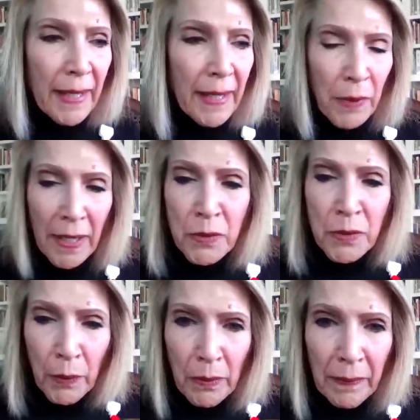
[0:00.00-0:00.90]
as
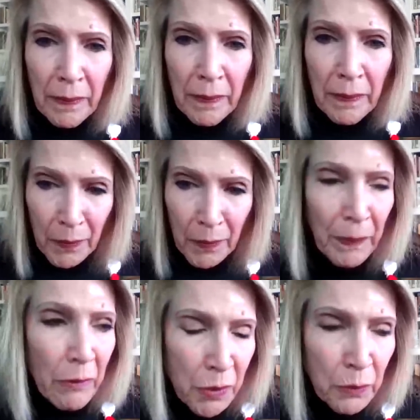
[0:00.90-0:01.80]
we're
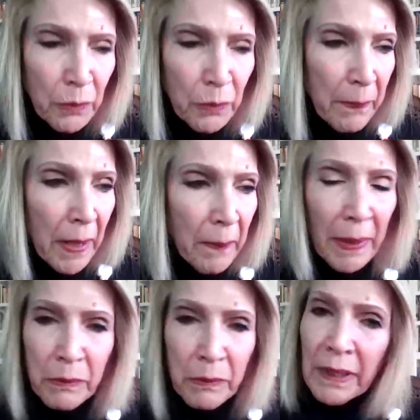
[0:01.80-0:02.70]
about to wrap up, I
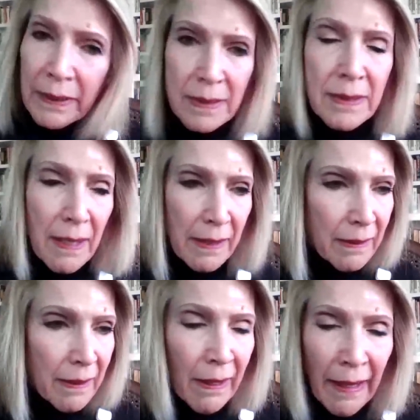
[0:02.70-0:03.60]
would like to say
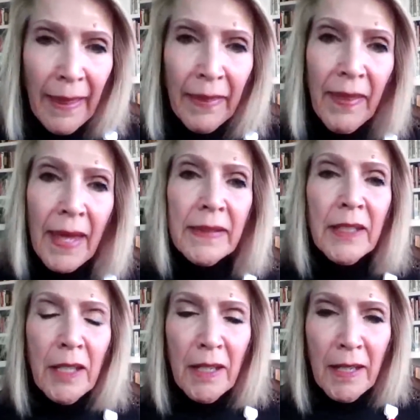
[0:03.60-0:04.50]
that
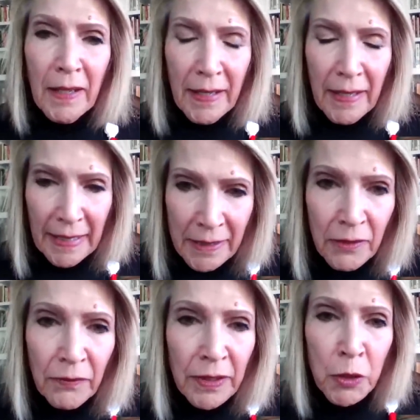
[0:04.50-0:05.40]

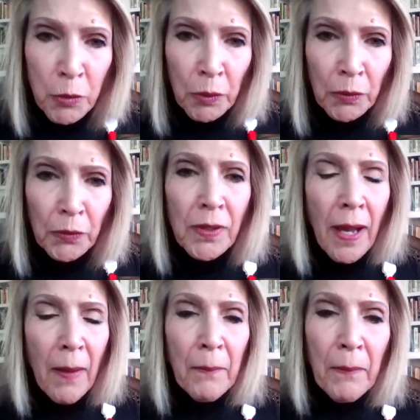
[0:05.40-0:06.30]
individuals
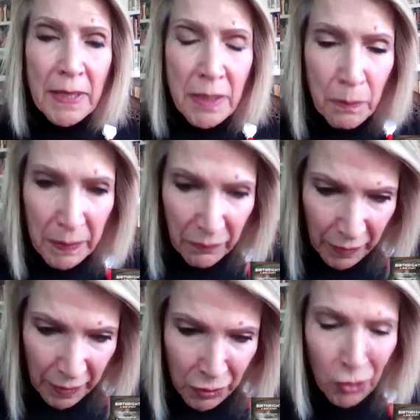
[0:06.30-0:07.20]
must be
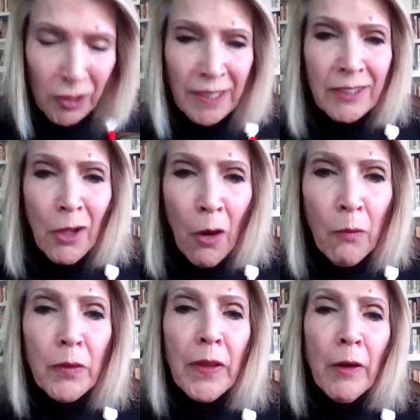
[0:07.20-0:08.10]
vigilant
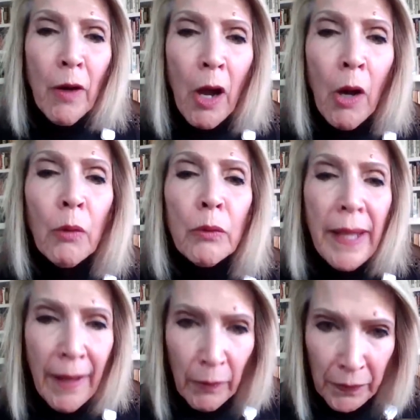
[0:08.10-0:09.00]
over their own
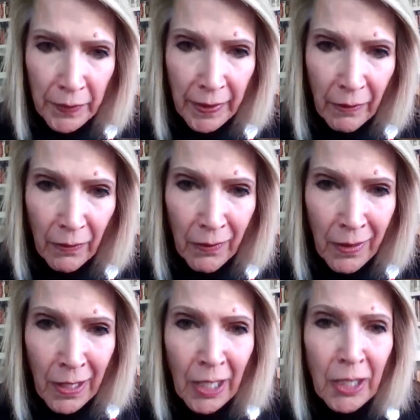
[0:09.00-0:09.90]
health care.
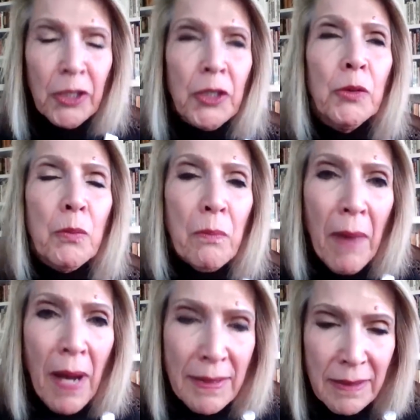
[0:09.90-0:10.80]
You
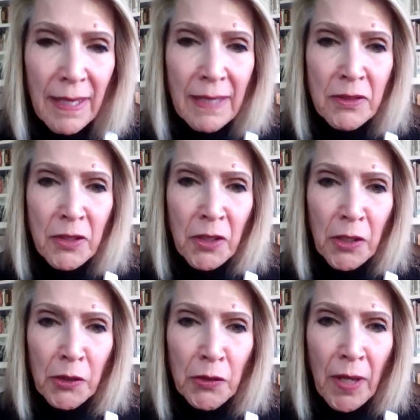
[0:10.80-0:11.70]
must ask
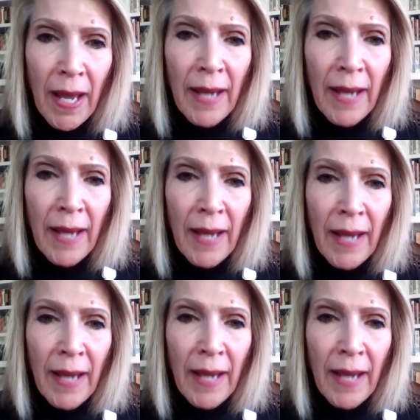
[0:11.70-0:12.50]
your doctor,